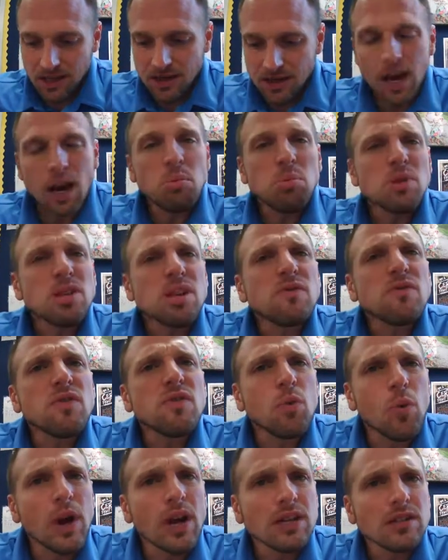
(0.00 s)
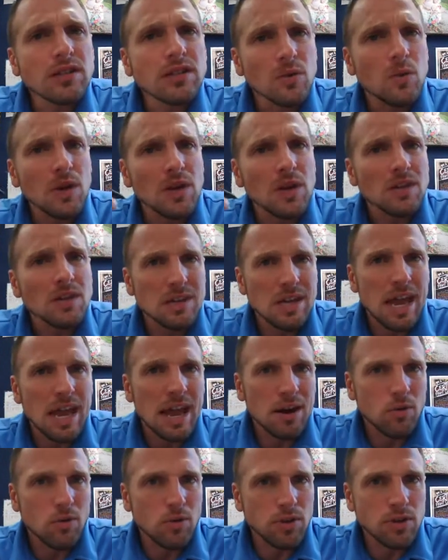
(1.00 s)
A couple different ways that we could
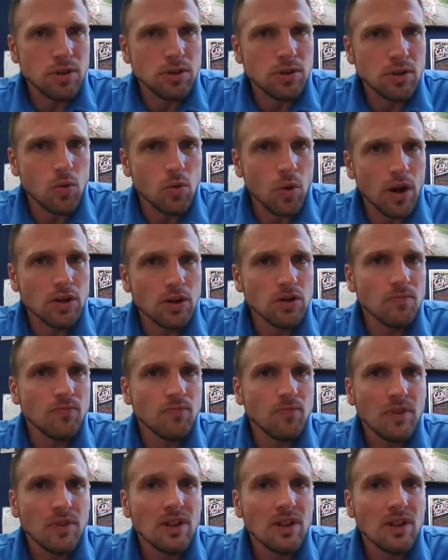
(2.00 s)
tackle this equation.